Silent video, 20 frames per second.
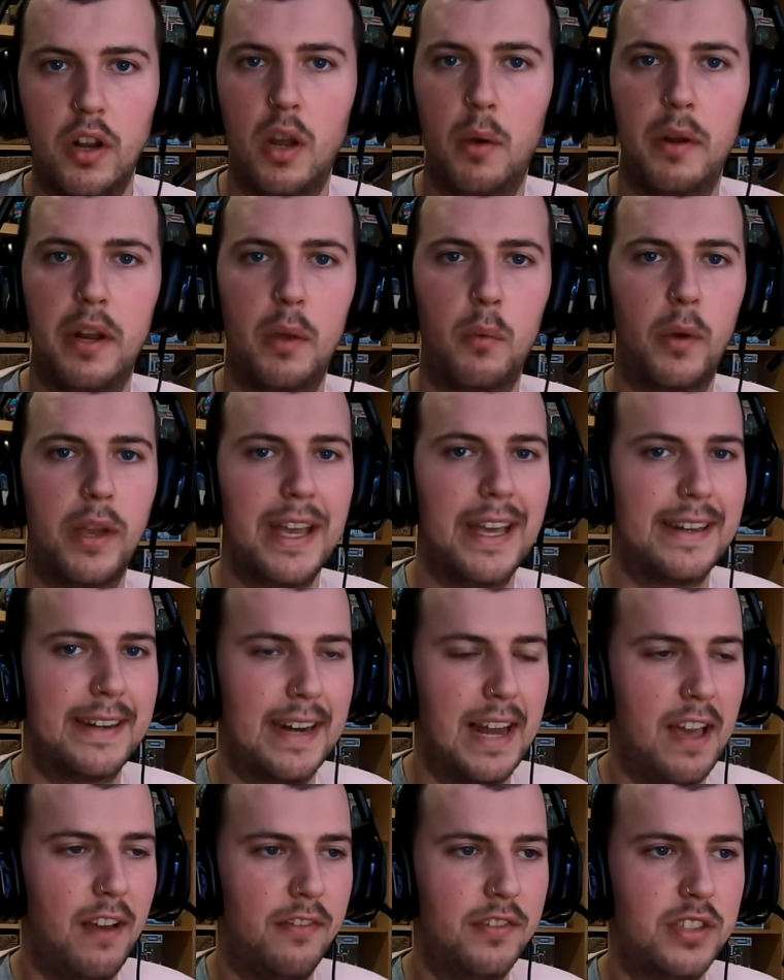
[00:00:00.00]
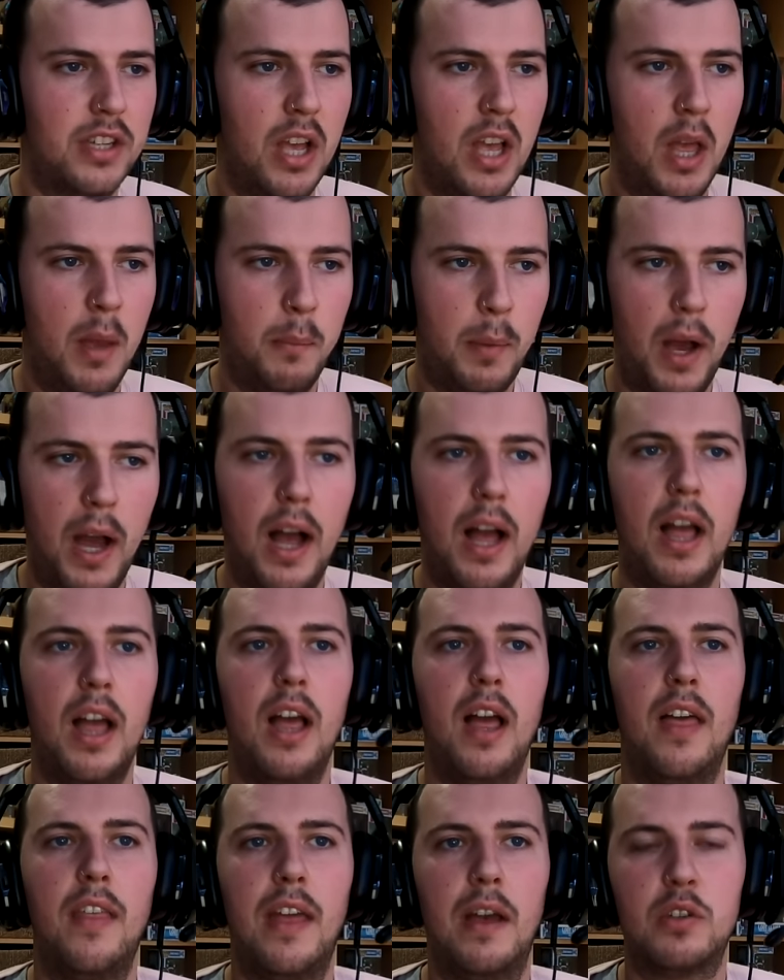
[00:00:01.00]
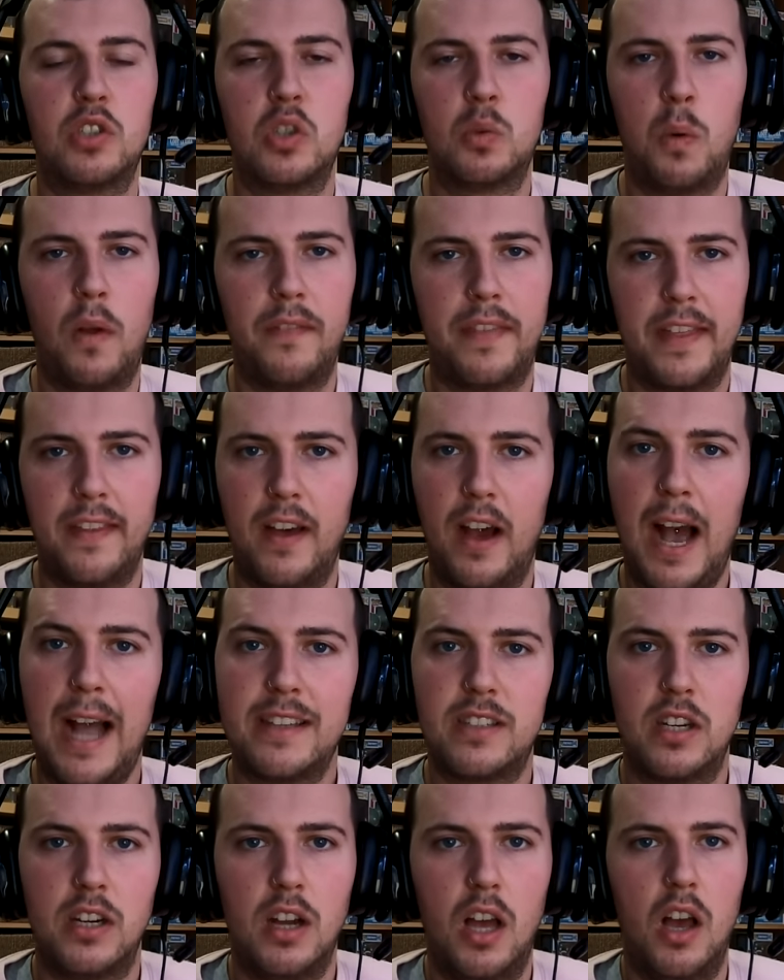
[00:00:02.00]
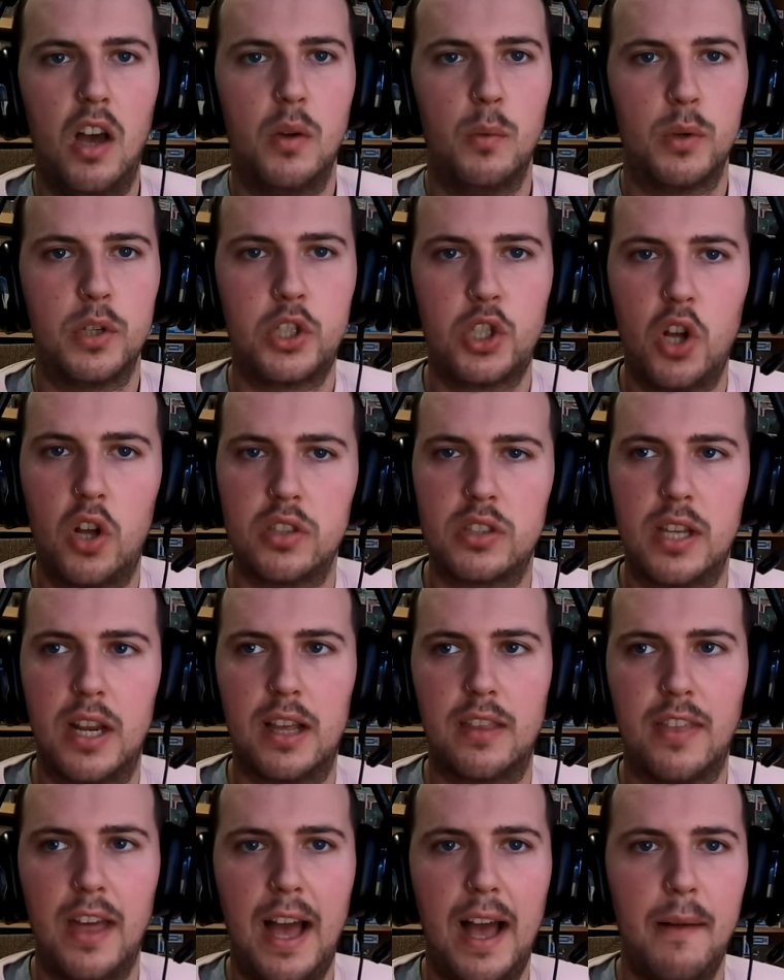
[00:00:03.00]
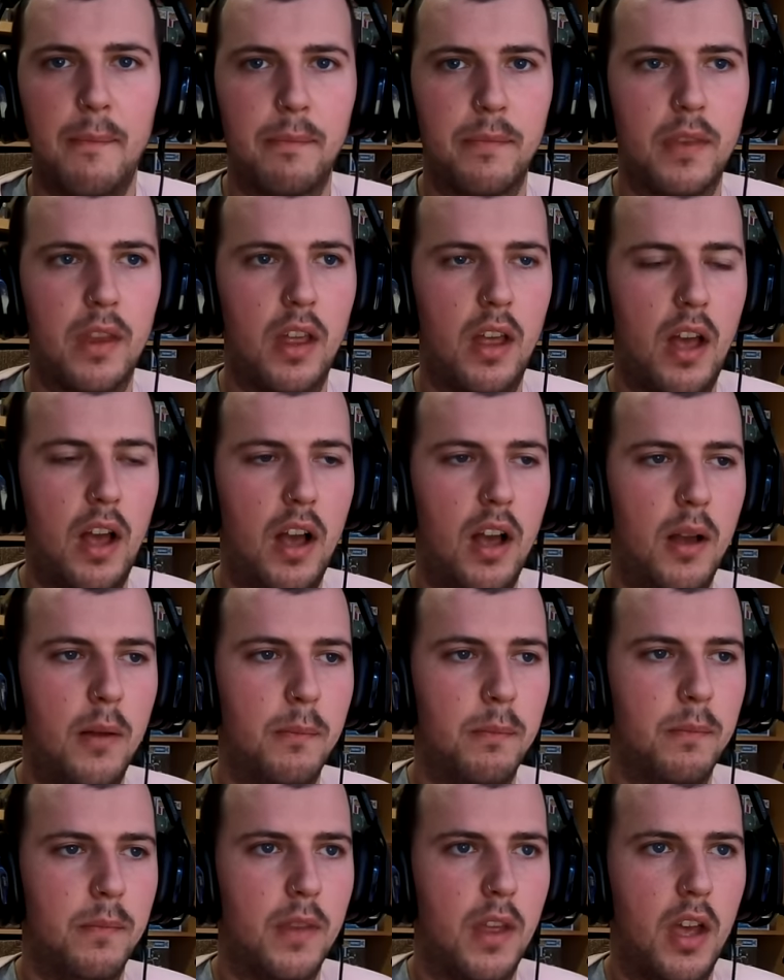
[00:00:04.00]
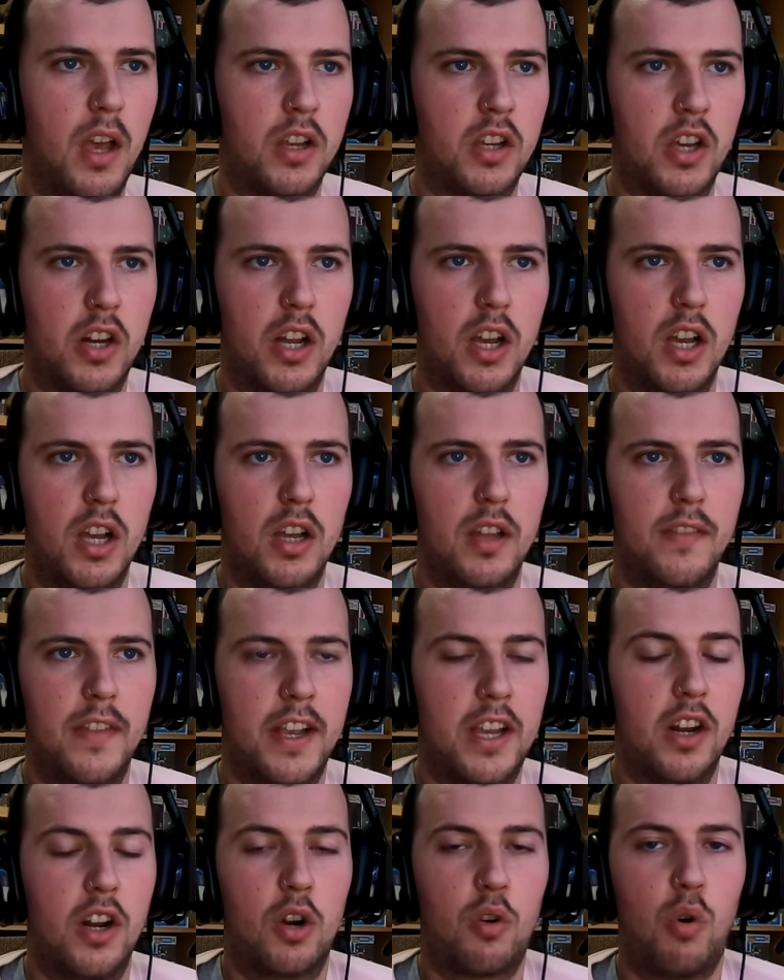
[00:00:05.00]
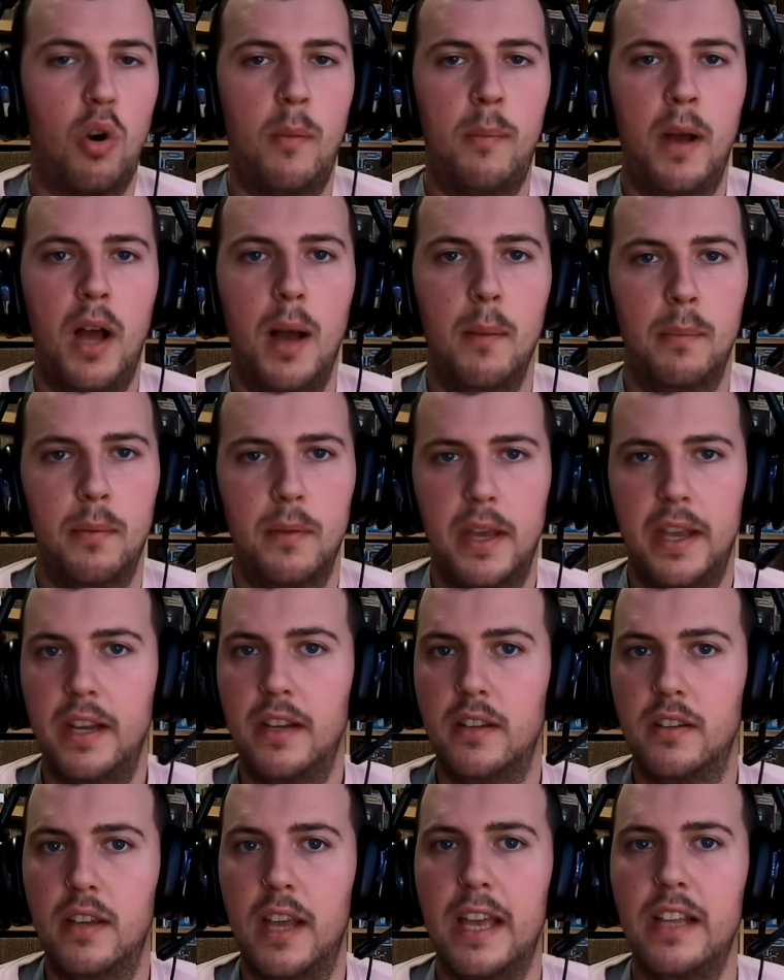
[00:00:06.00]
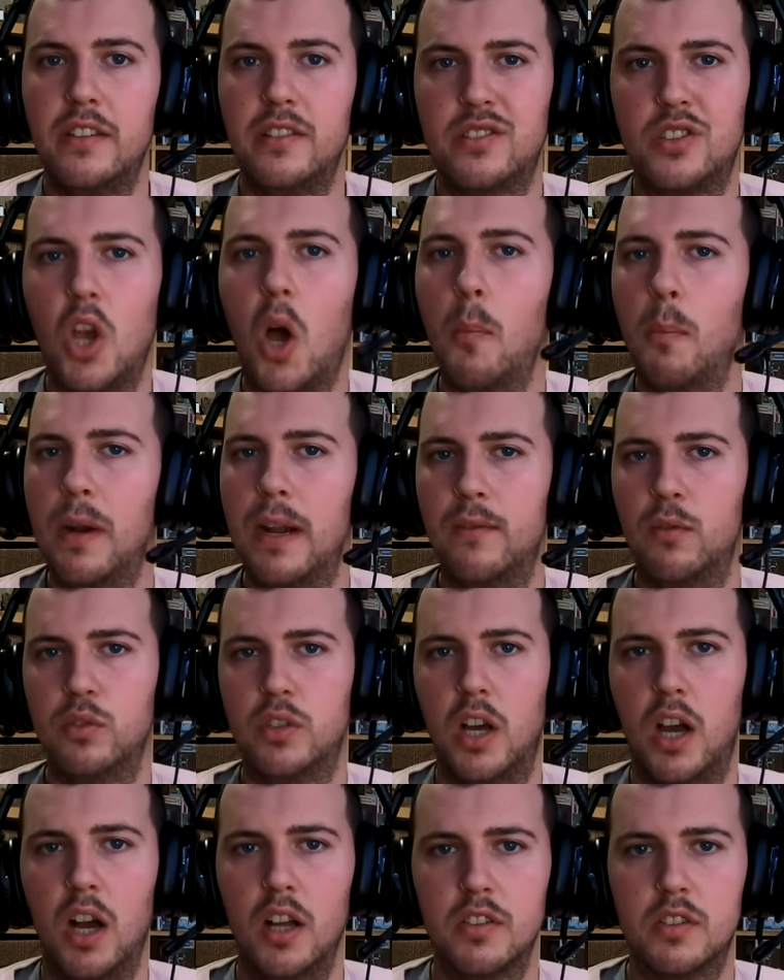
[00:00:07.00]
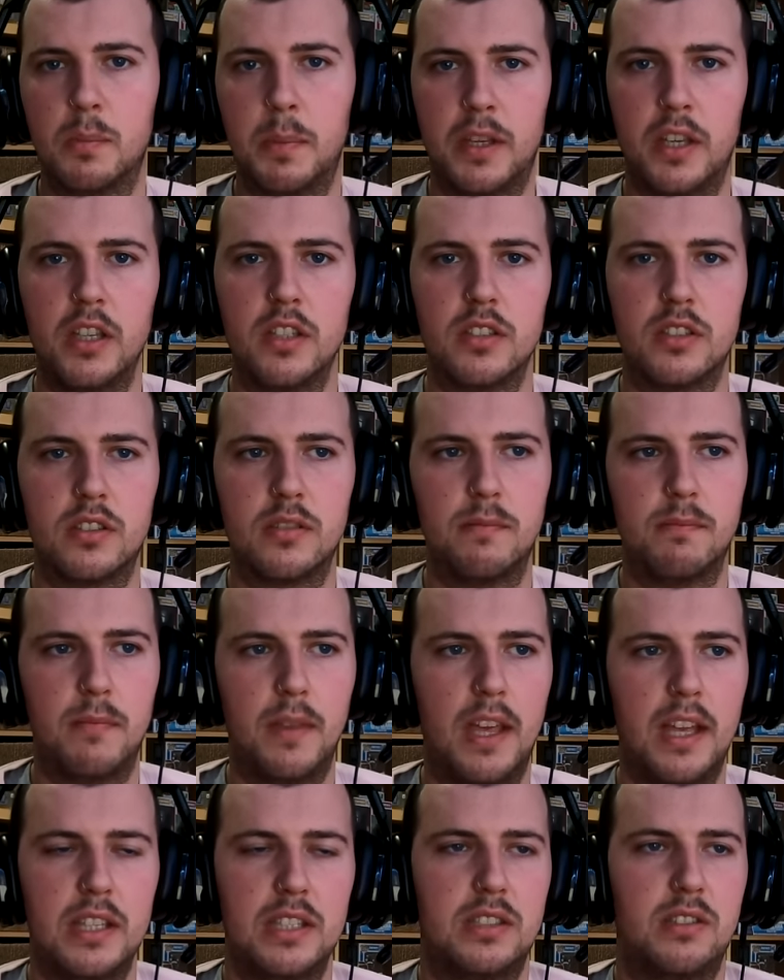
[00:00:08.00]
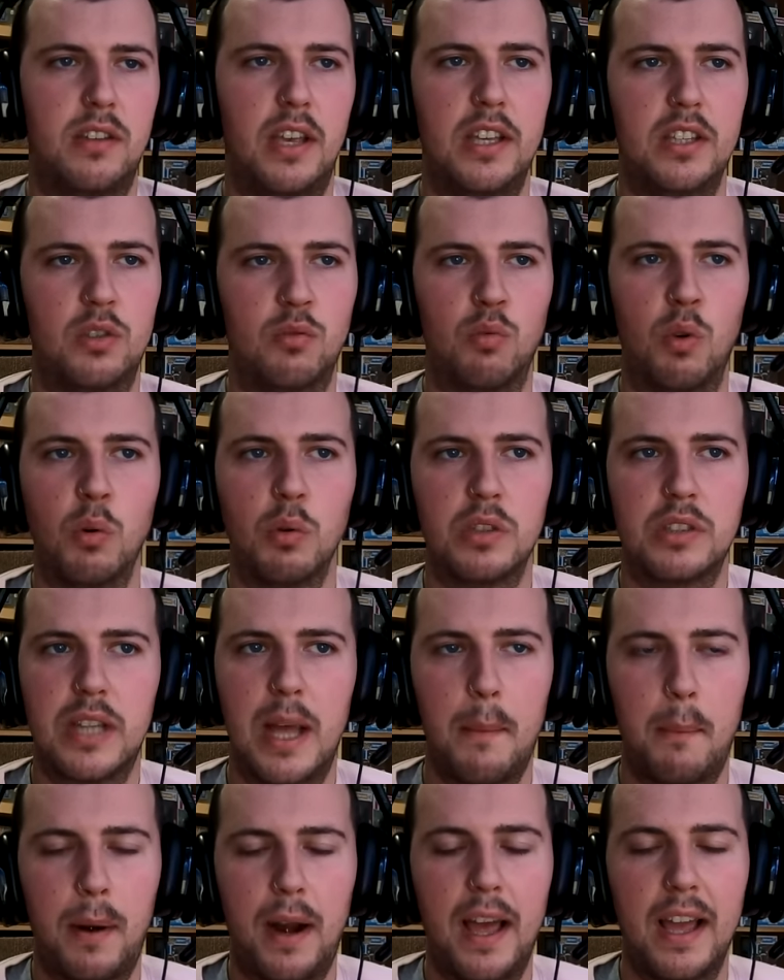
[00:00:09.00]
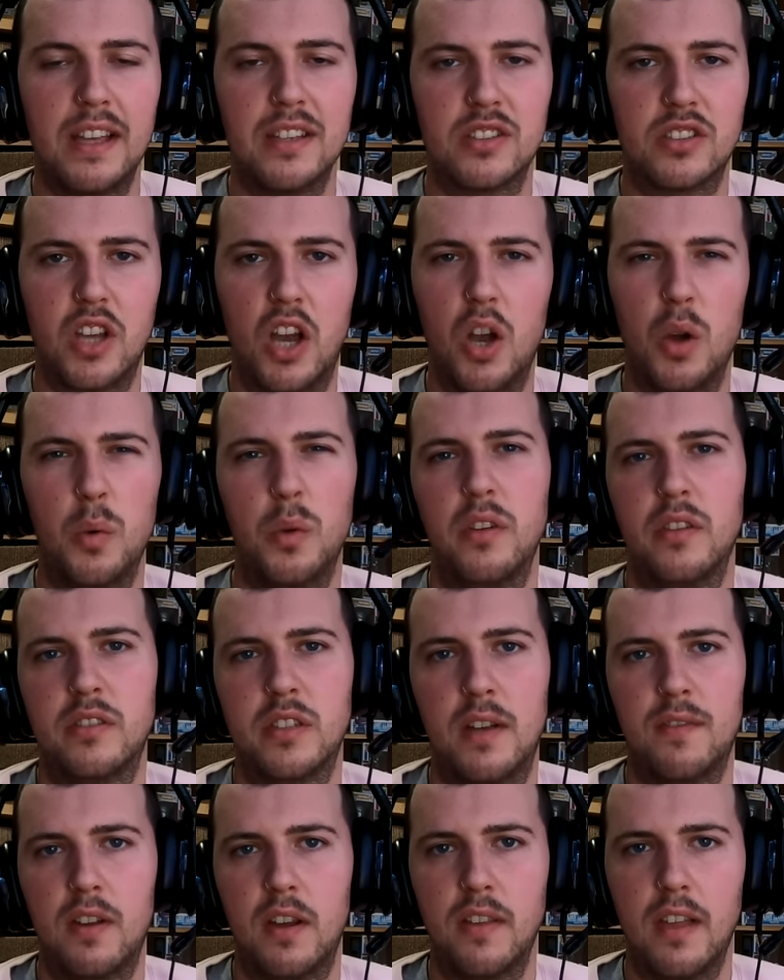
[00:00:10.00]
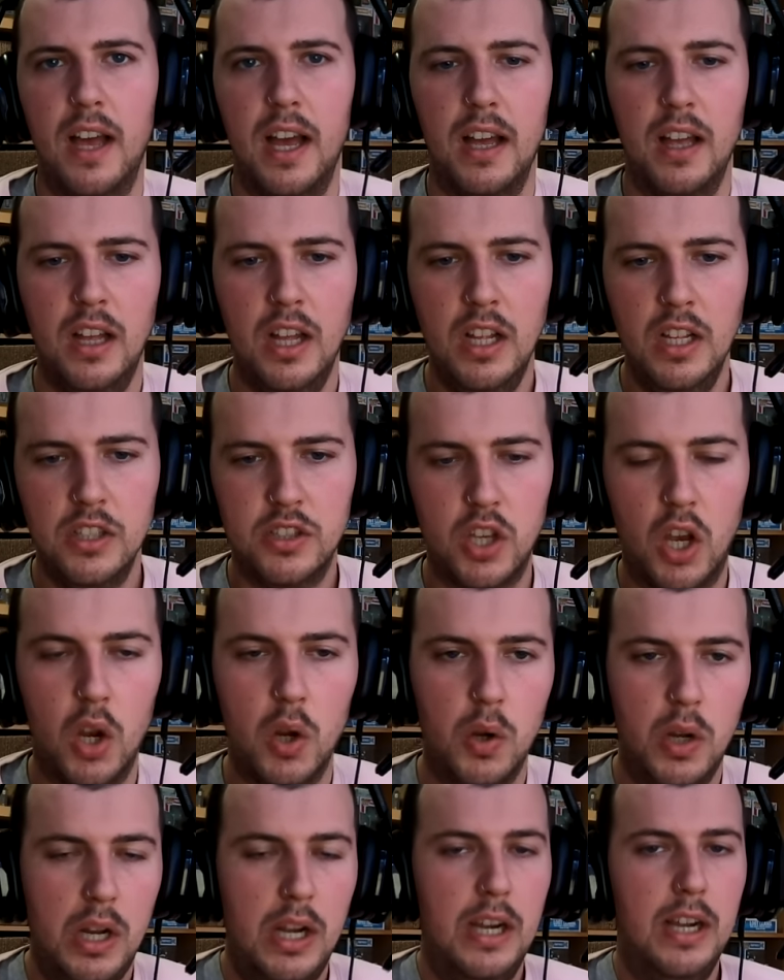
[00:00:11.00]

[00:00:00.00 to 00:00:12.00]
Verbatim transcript: had no idea what he had left, but that's just one thing that I had to learn, was shots like that um, are gonna they're gonna crop up in in top level darts because it's it's routes that players go and stuff like that. So